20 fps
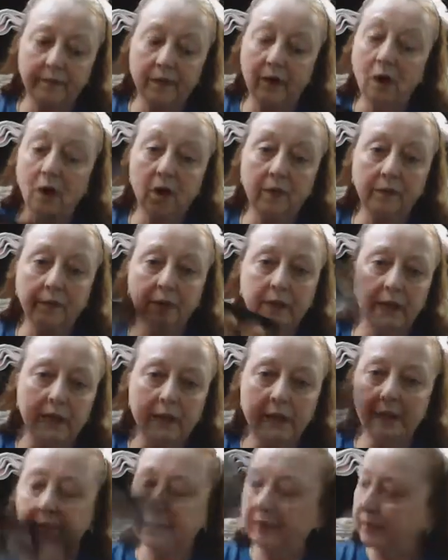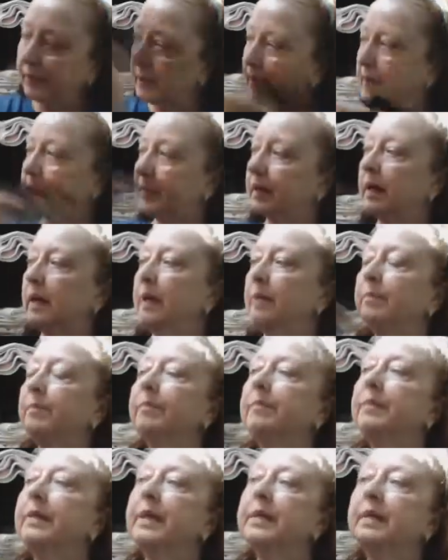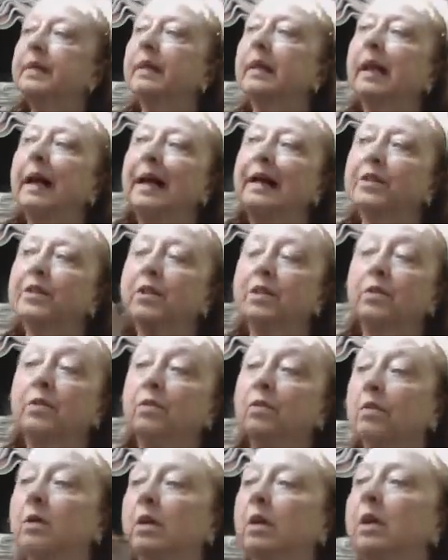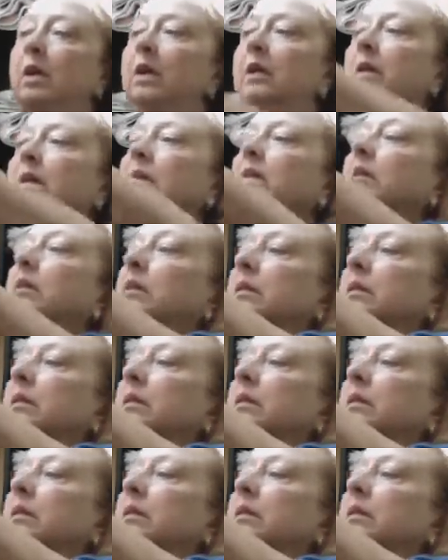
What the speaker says: Hopefully, this doesn't last too long.